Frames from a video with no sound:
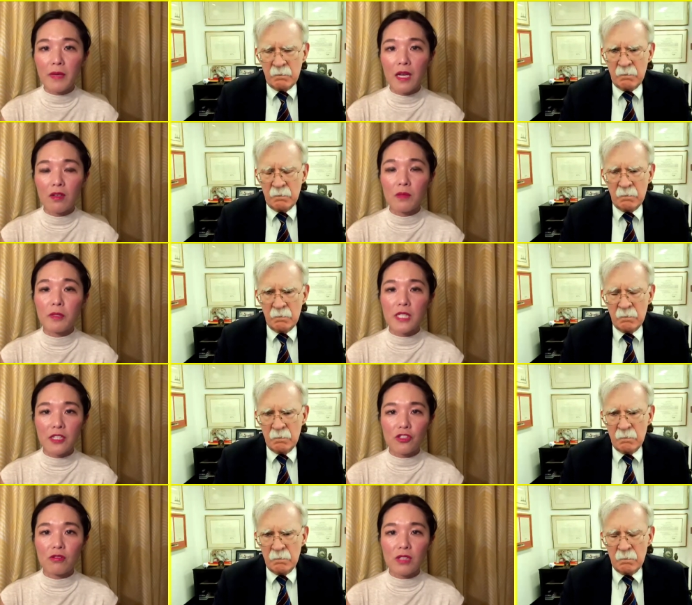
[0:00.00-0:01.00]
Speaker 1: the tension
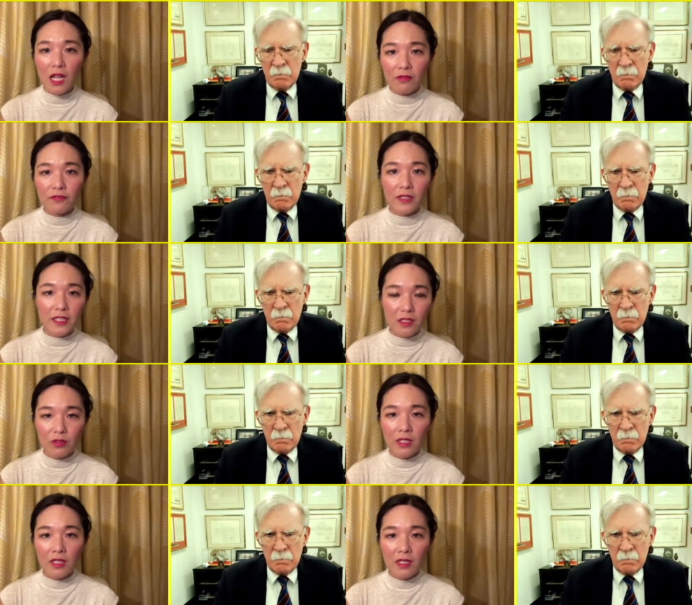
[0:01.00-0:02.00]
across the Taiwan
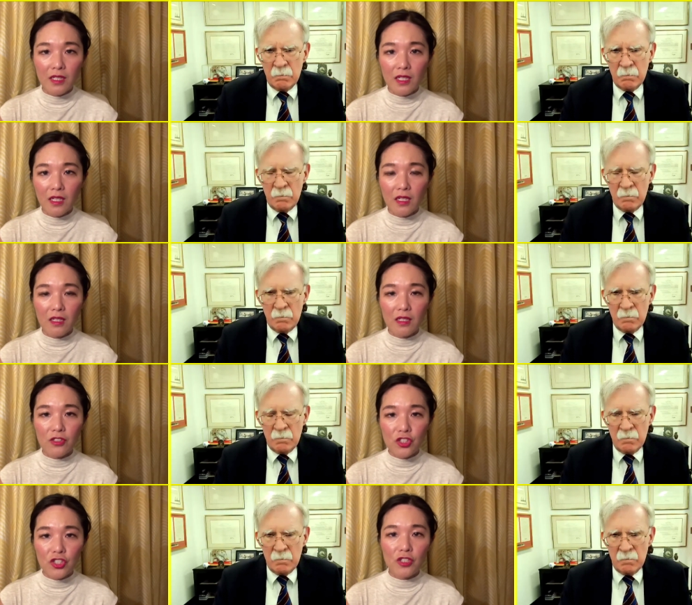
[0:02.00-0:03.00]
Strait could rise
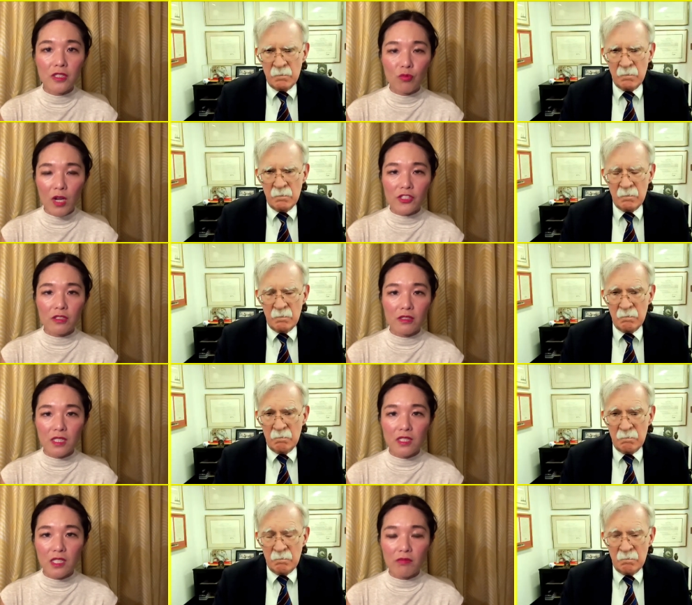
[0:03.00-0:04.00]
even more,
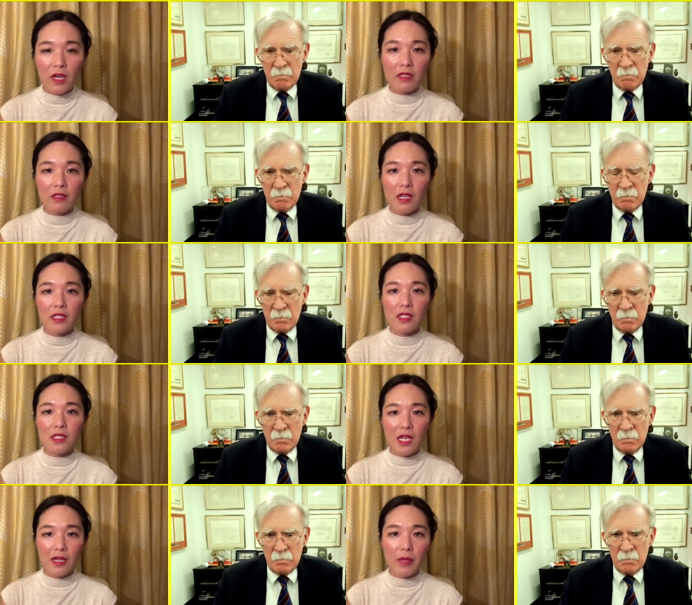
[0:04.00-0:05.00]
but Bolton views it
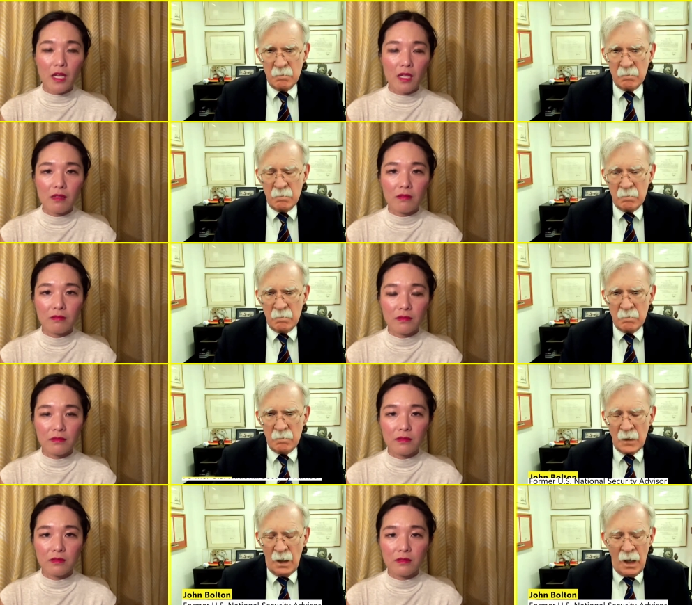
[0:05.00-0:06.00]
otherwise.
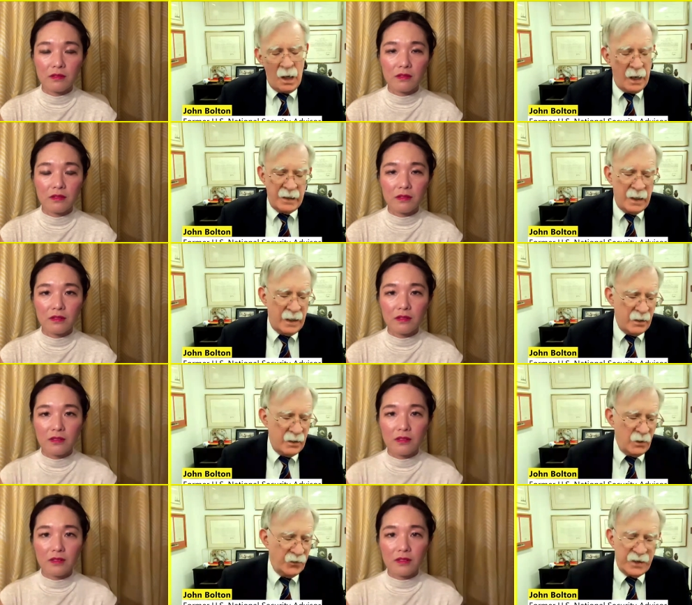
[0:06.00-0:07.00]
Speaker 2: I don't think there's
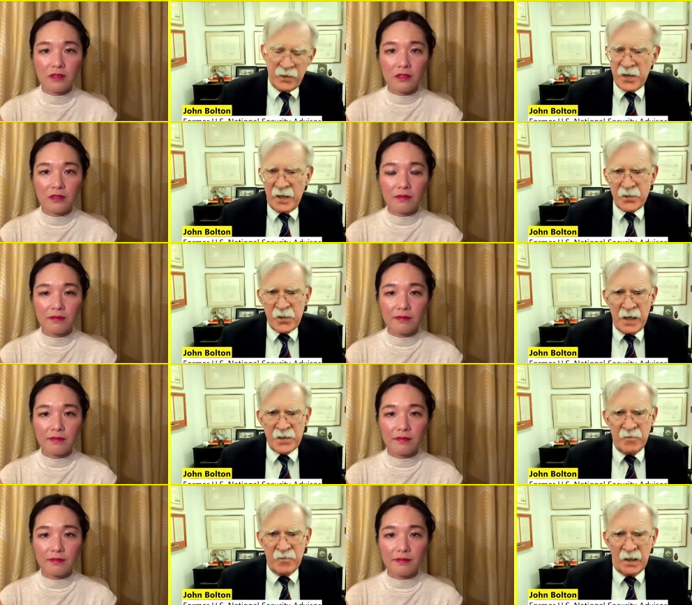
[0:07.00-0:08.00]
any chance of a
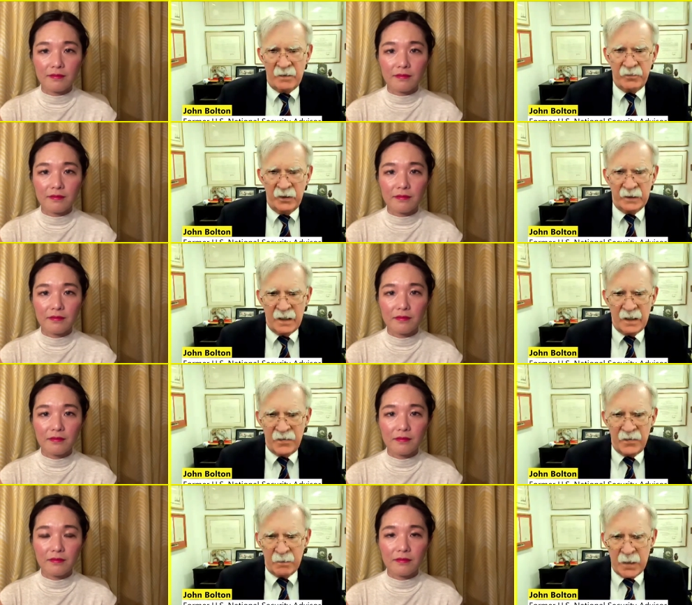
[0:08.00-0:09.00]
conflict. I think
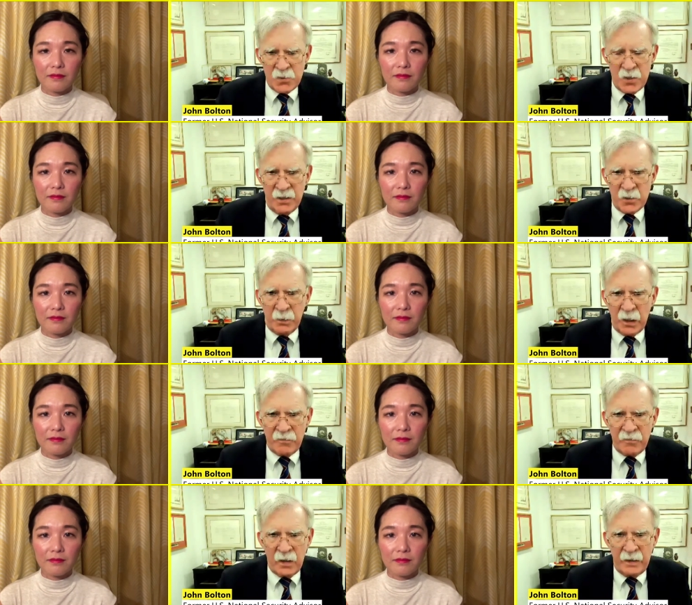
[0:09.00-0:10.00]
Beijing is bluffing on that